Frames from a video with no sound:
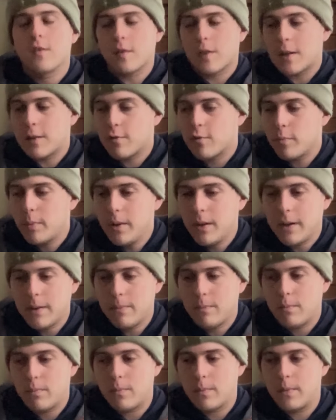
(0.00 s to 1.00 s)
I thought this would be like
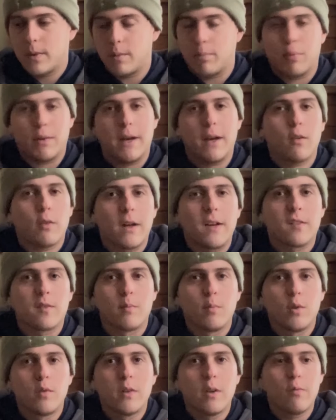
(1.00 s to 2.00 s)
the Black Klansman
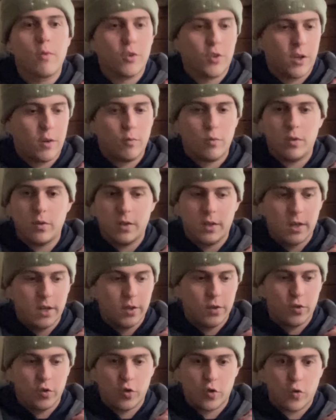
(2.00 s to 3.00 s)
movie, which I really
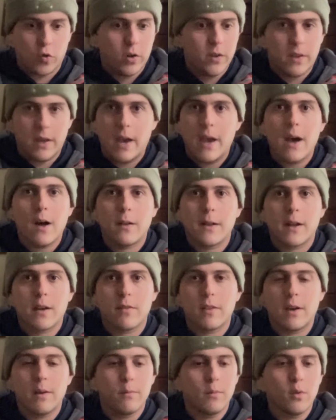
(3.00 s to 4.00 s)
enjoyed the hell out of
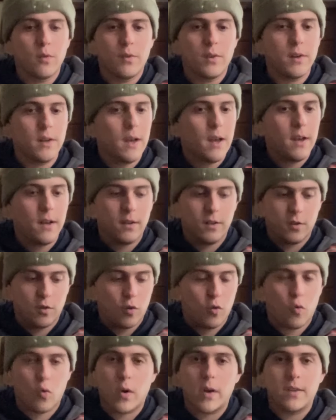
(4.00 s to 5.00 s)
that movie.
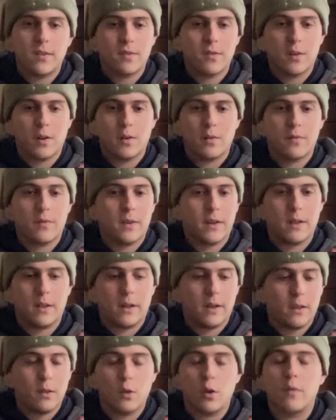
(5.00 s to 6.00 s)
Great stuff.
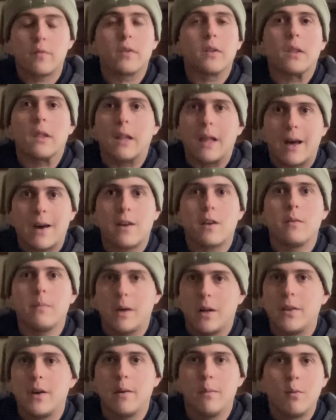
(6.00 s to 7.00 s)
I love a lot
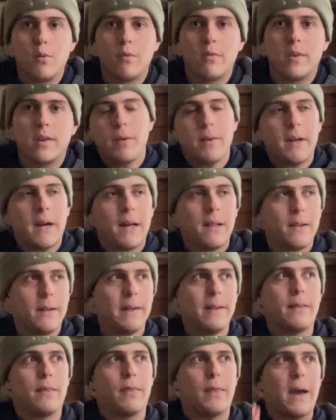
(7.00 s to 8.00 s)
about that movie. Not like
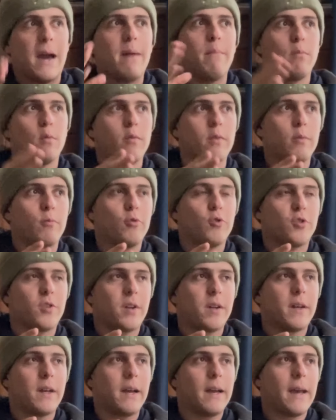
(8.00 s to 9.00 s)
that movie, which
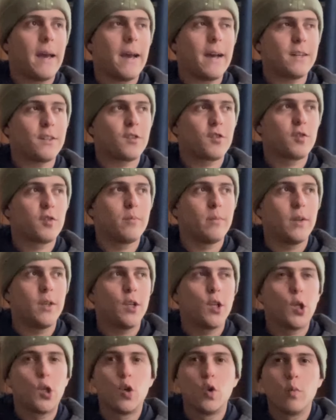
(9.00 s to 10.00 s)
has some
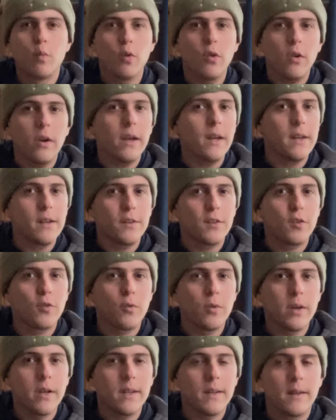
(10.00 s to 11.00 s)
humor
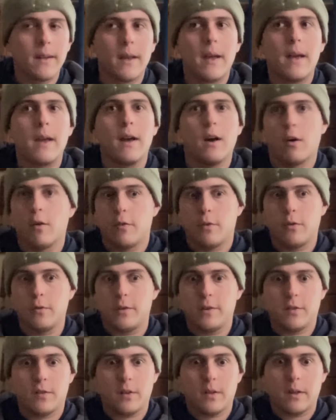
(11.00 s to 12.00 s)
into it, although
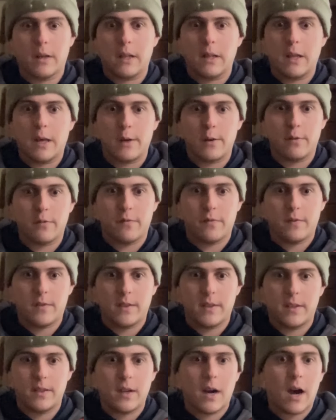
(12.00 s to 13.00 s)
there's a lot of
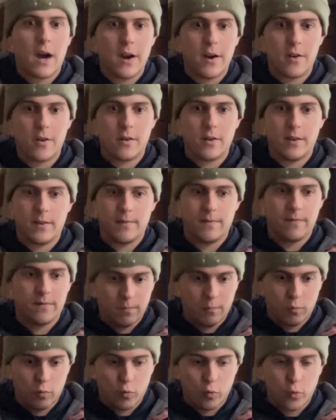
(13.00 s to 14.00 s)
dire and
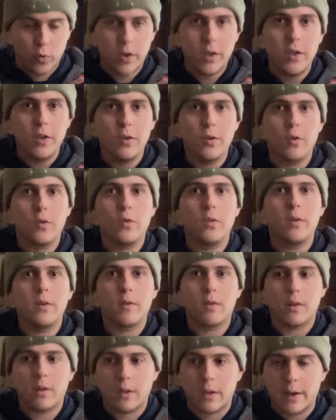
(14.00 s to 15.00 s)
real
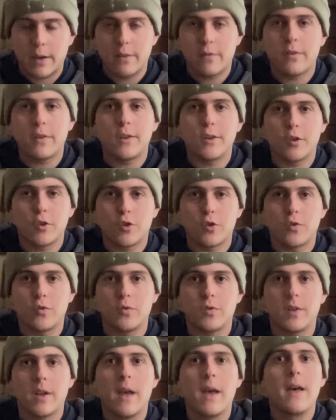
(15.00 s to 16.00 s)
life issues
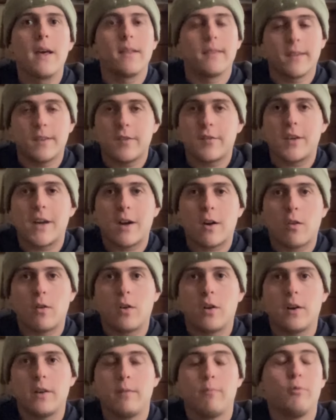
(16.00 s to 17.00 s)
that they tackle
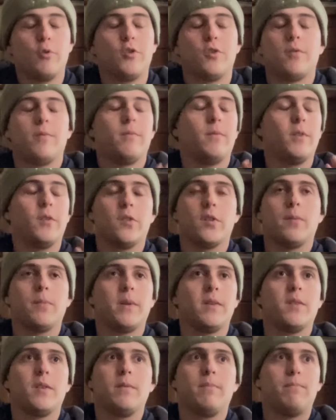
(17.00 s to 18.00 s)
on, which
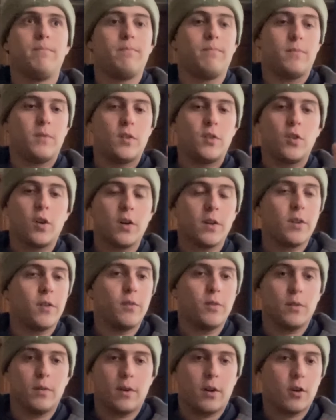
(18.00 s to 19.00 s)
sometimes they tuck you
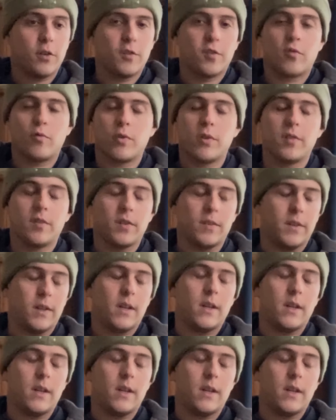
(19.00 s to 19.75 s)
in the heartstrings, and